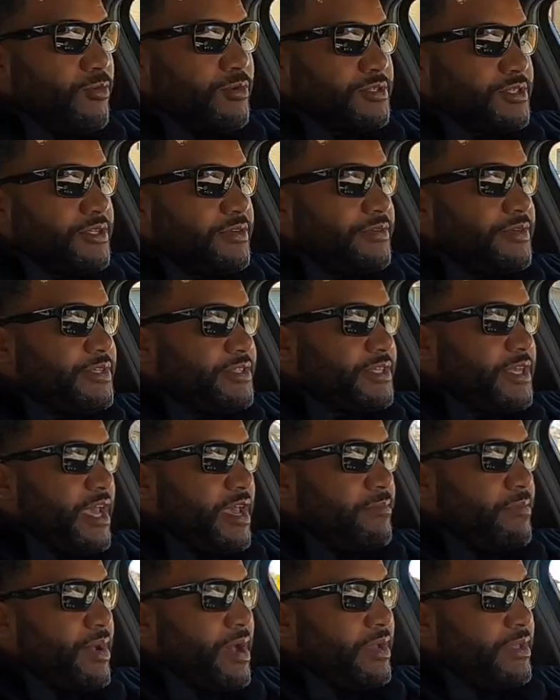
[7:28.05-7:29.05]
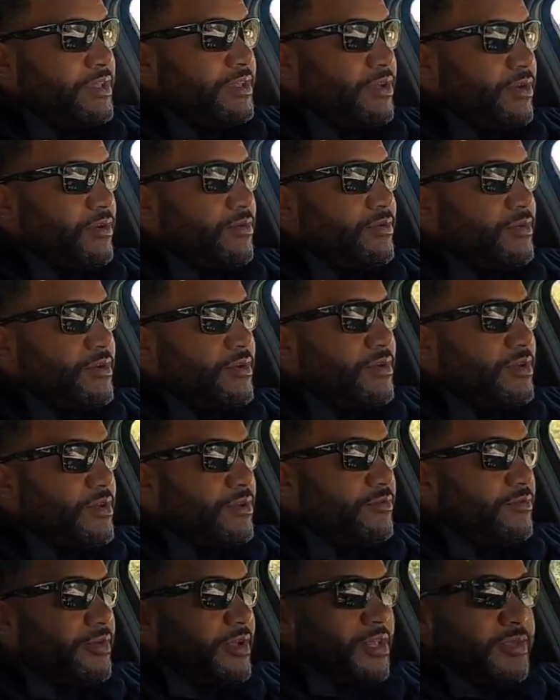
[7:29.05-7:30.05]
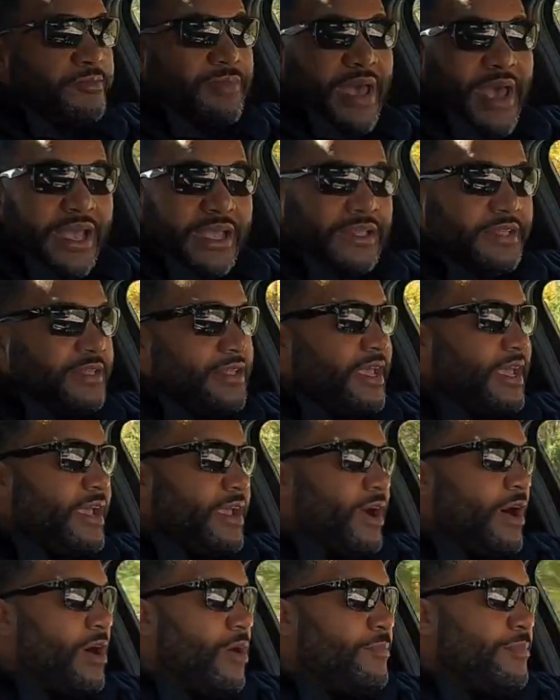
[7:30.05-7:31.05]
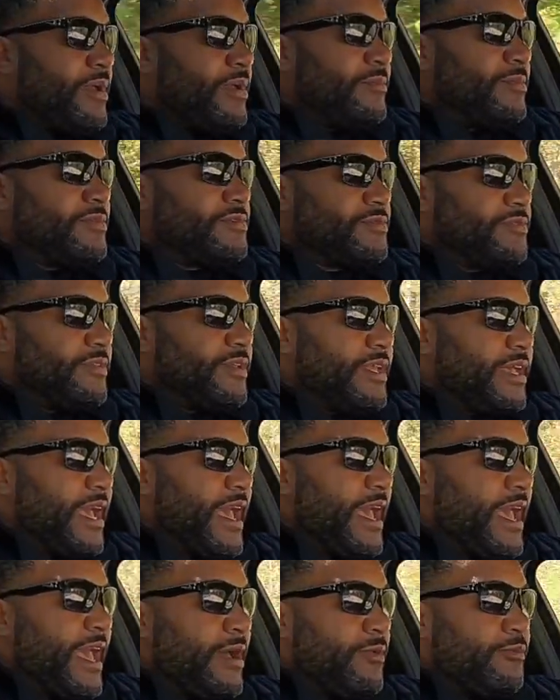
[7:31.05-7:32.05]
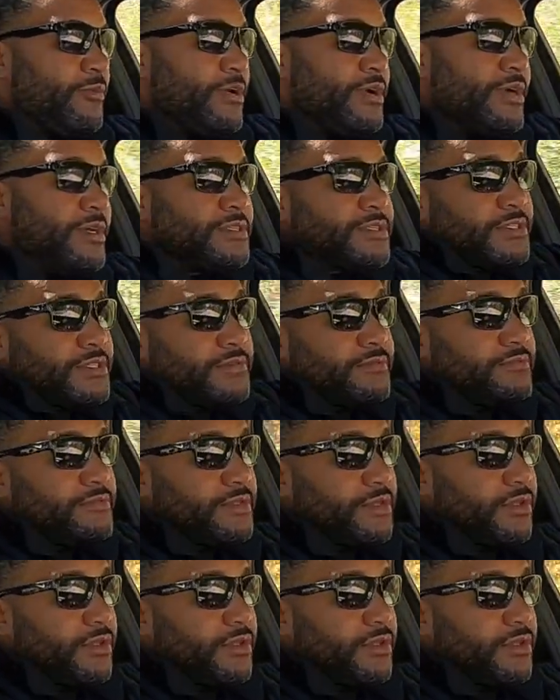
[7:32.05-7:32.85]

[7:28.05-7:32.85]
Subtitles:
4 Series came out. Really back in the day, all Beamers really had was the